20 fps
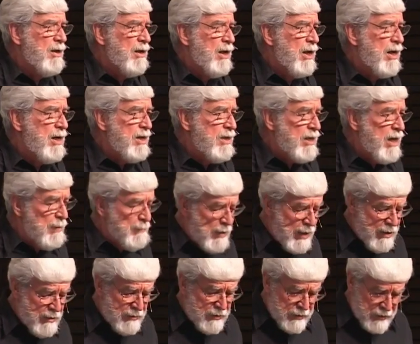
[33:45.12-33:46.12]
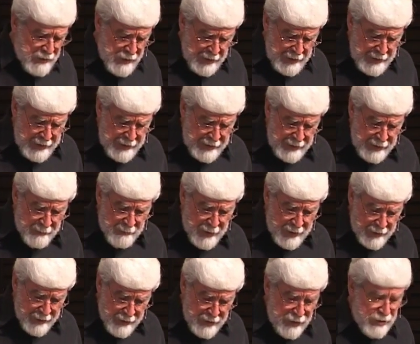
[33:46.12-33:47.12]
And he came out and looked, and he said, my
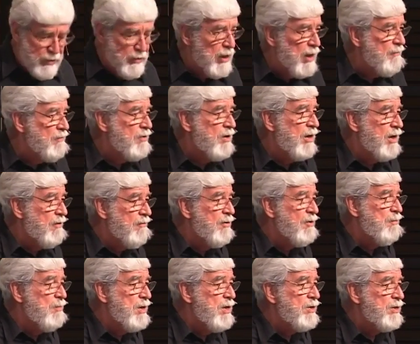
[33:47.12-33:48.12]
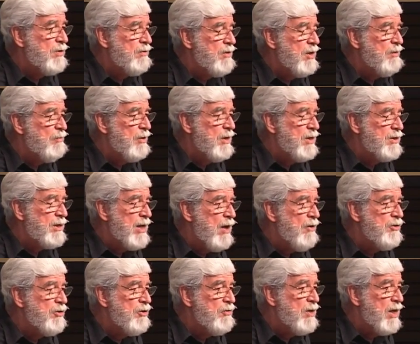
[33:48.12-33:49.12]
goodness, you got every piece in the right place. How'd
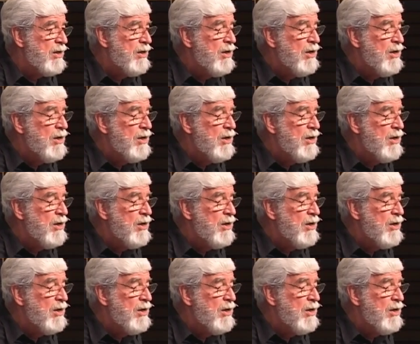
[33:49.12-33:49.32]
you do that?